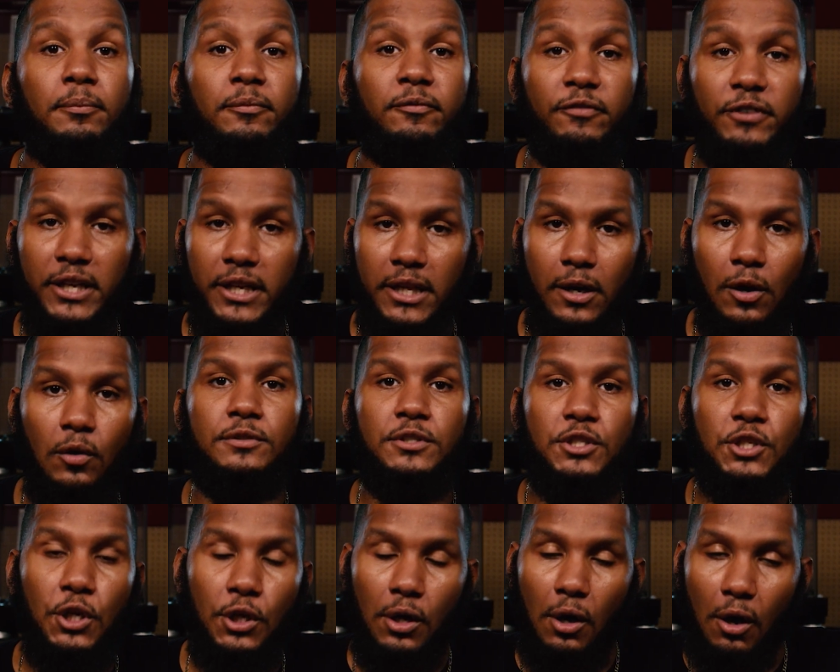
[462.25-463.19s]
Video
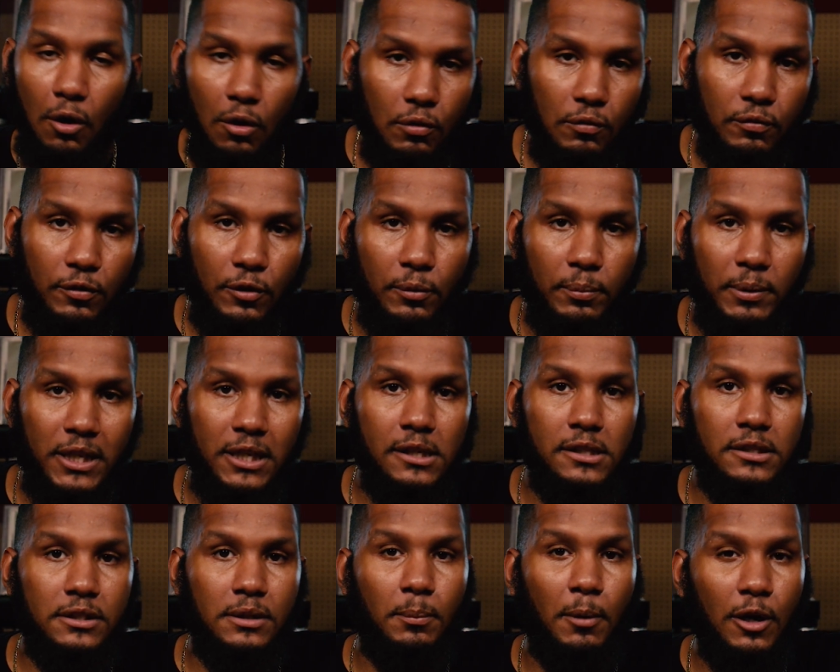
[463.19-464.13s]
took over
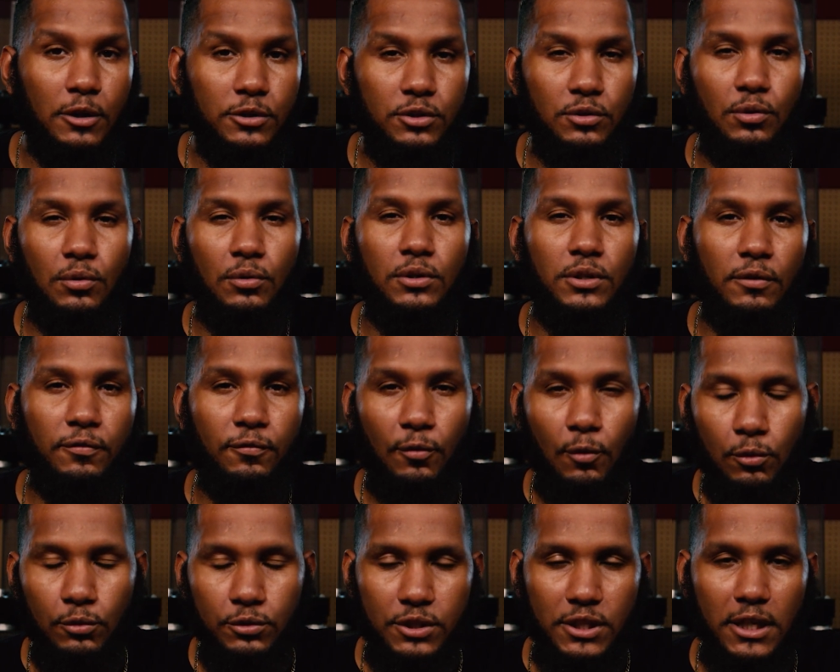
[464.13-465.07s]
because I'm also going to
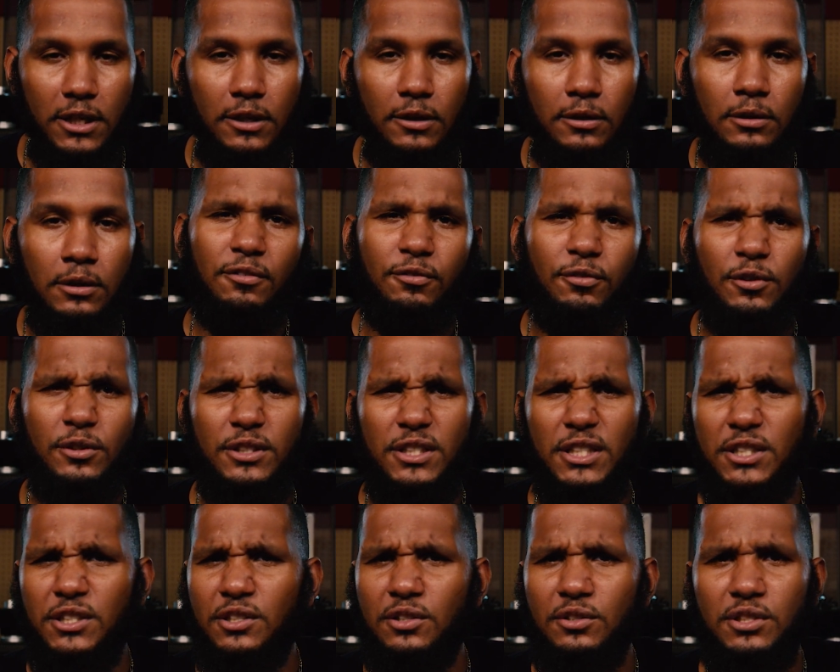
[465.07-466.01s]
Full Sail for
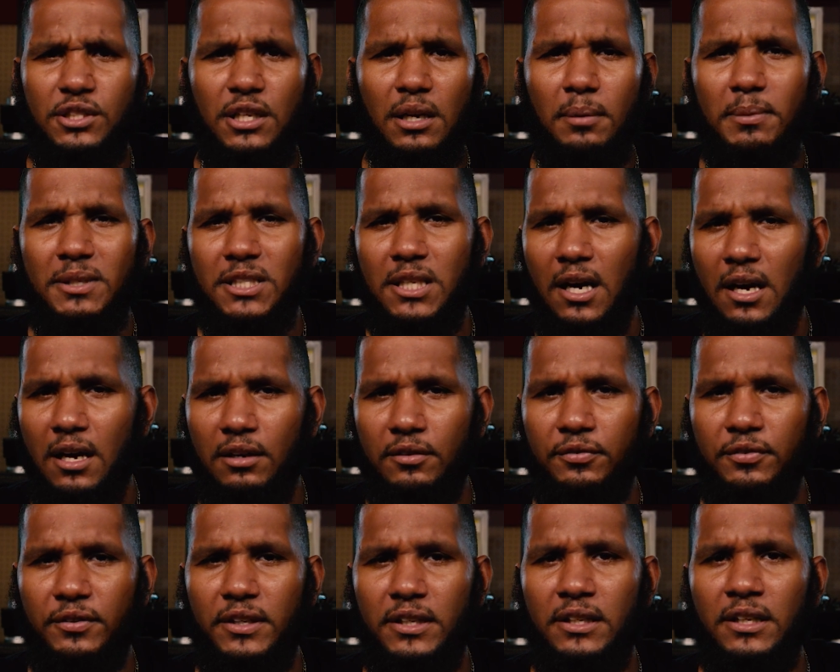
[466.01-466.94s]
digital
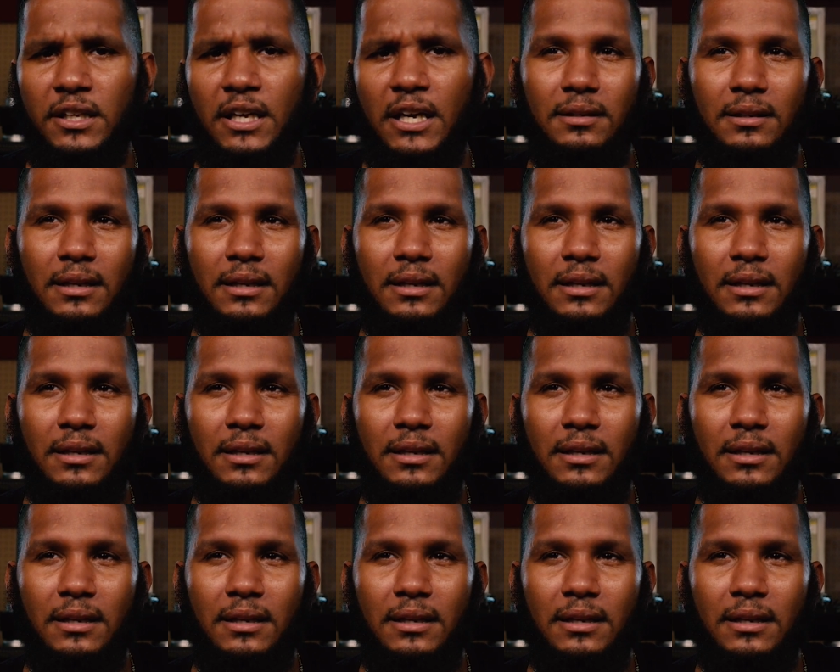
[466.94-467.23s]
cinematography.